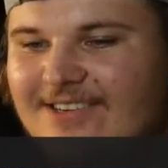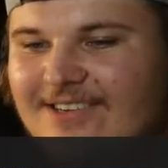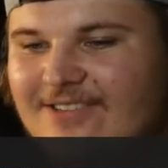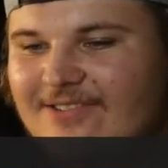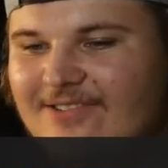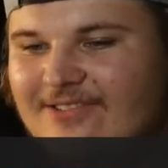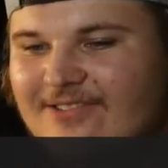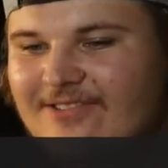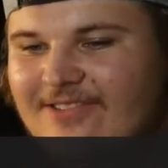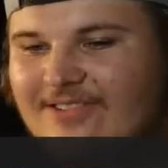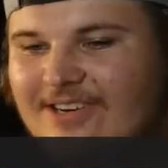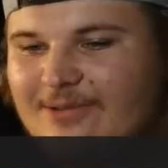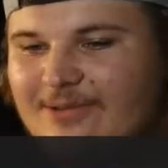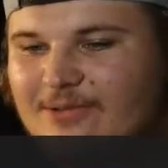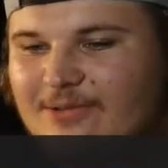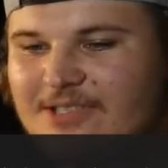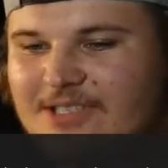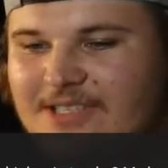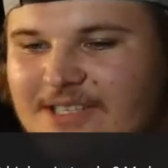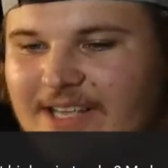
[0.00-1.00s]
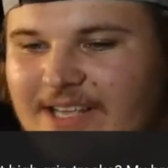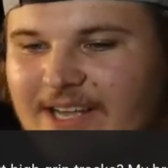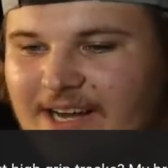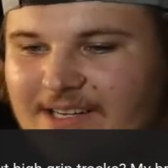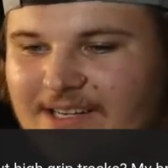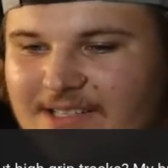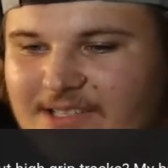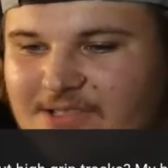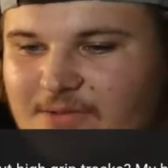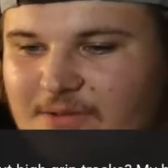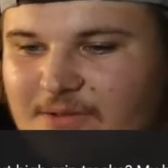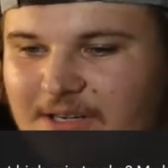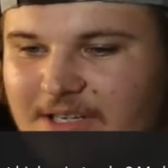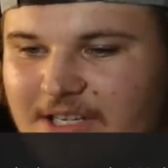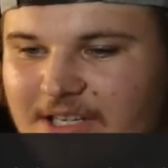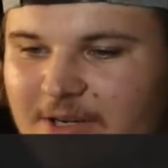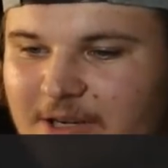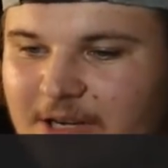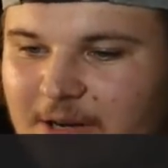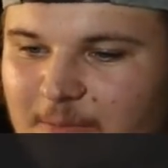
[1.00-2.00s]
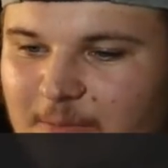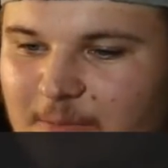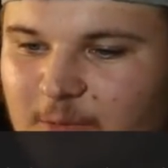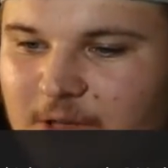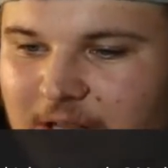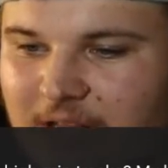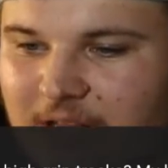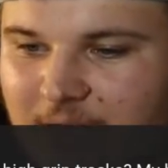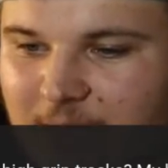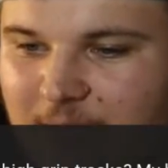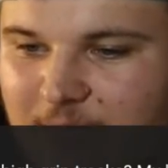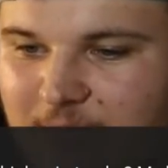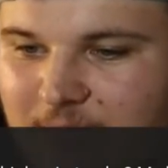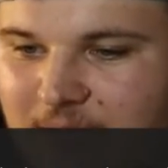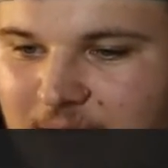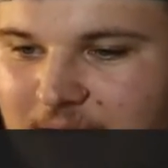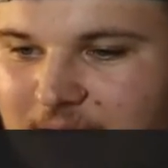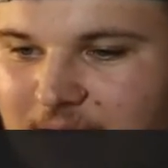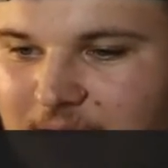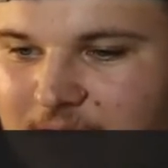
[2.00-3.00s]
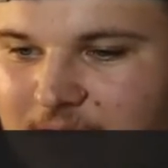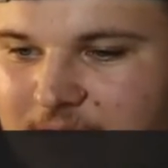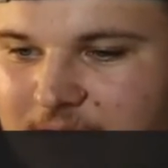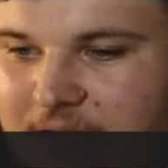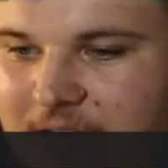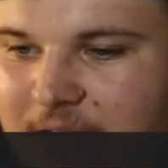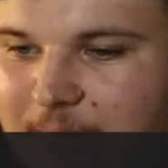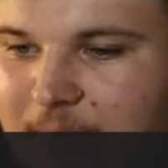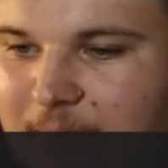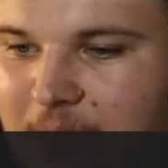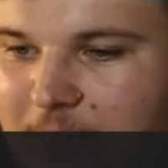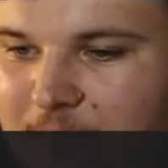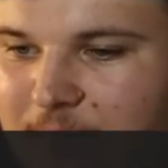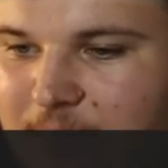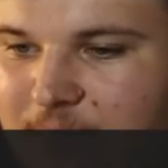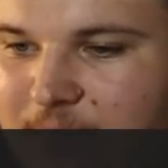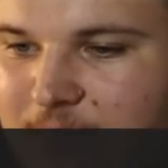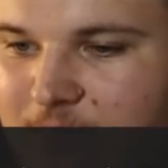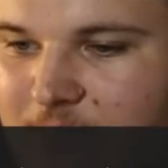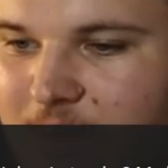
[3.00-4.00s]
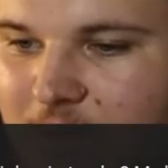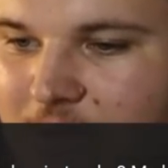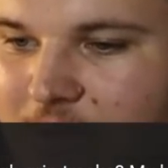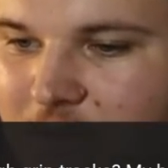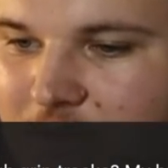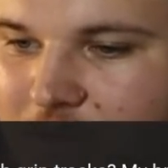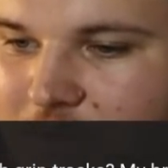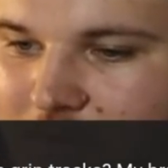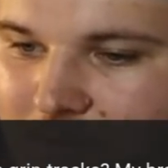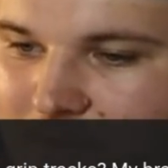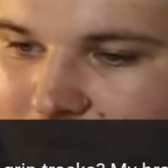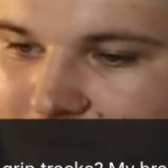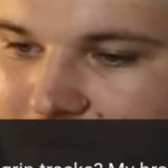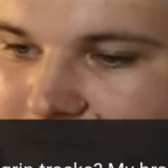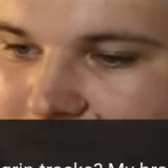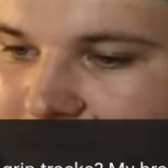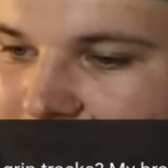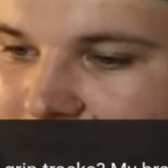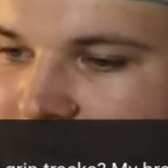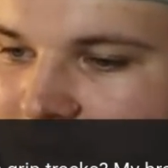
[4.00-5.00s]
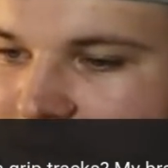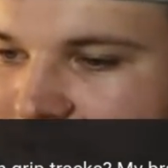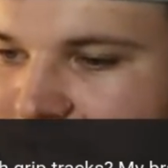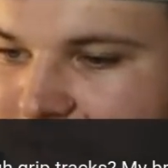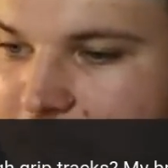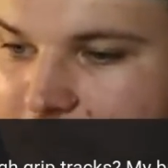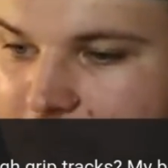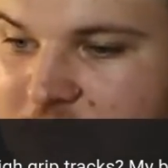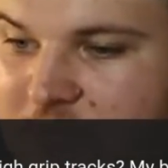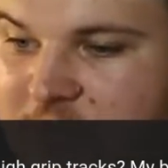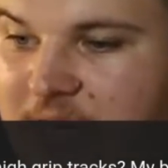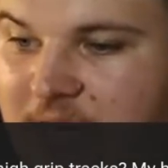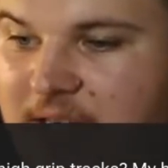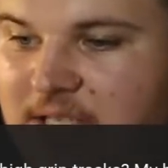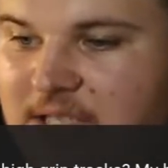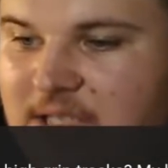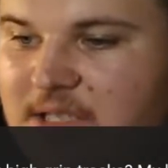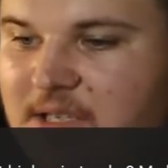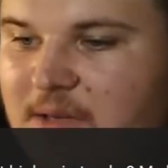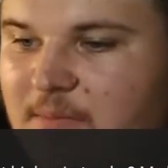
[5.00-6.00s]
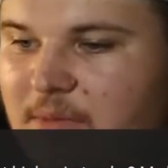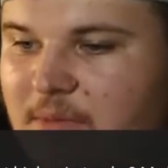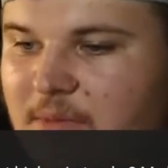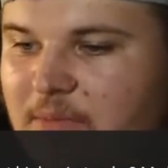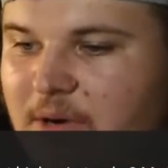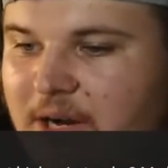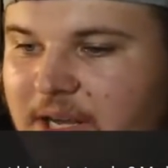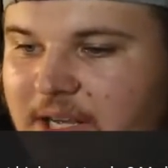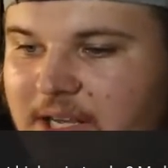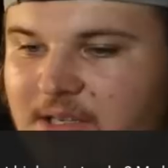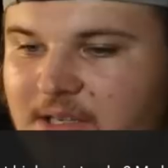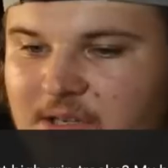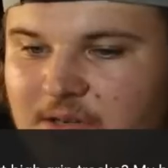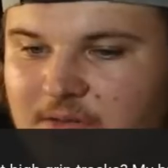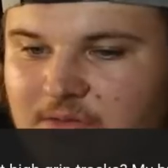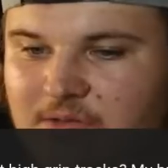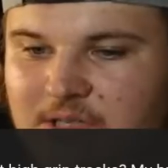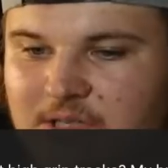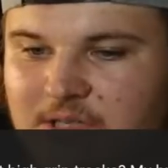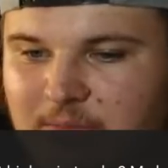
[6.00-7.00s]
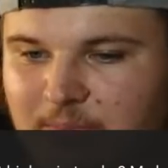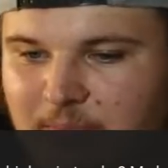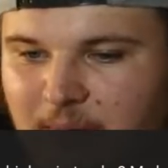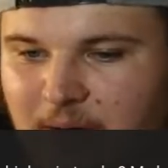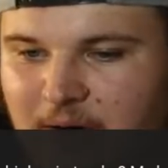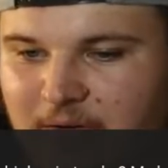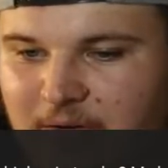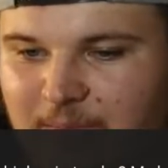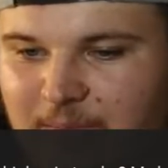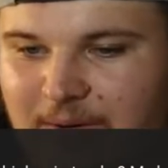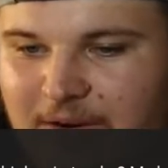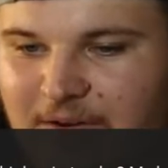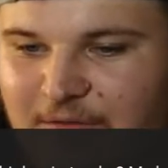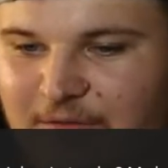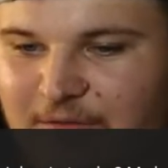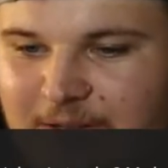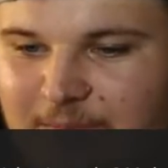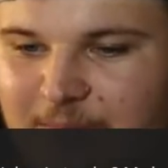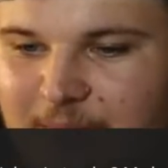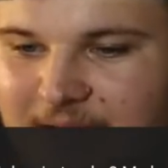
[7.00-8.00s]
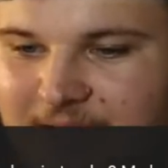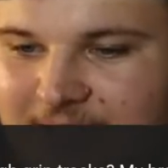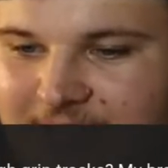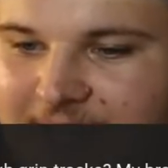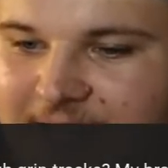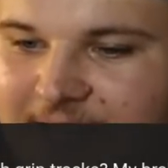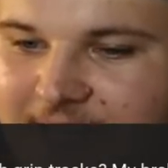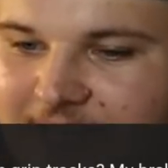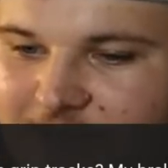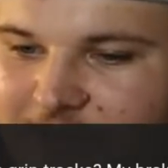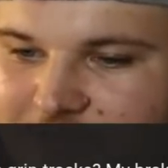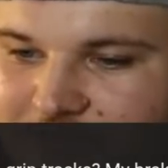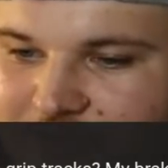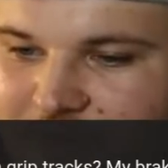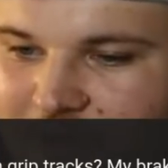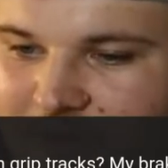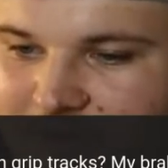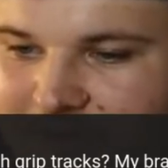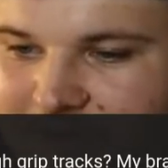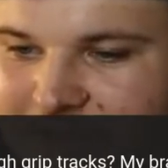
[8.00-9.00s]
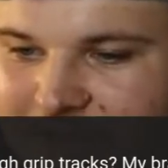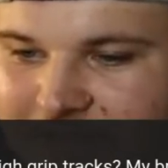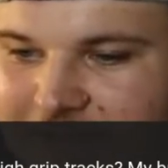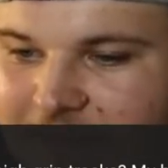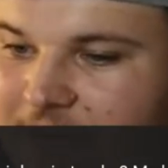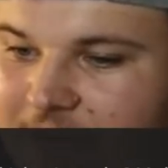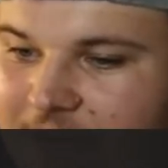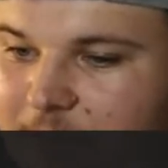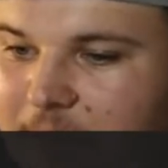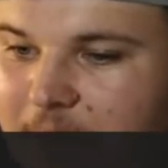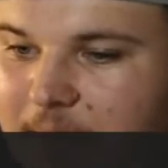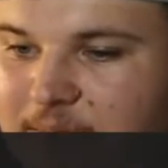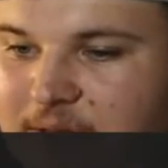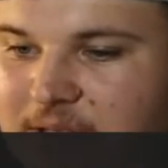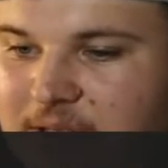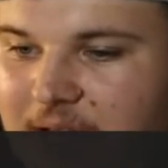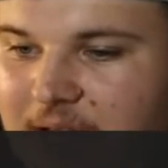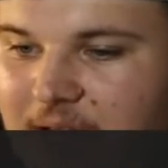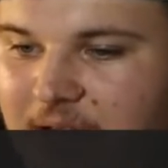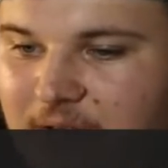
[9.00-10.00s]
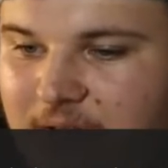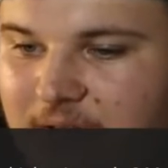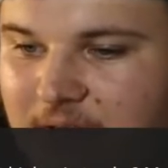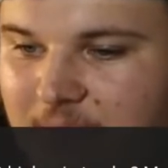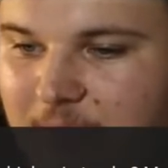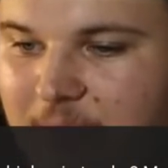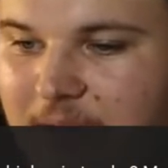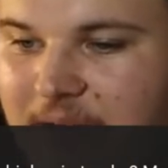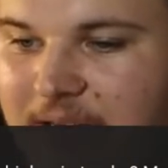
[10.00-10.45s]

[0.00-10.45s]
Reducing the undiscovered kick-up will help on really bump or high grip tracks. My braking zones are perfect, but getting on throttle, the car bumps all over the place.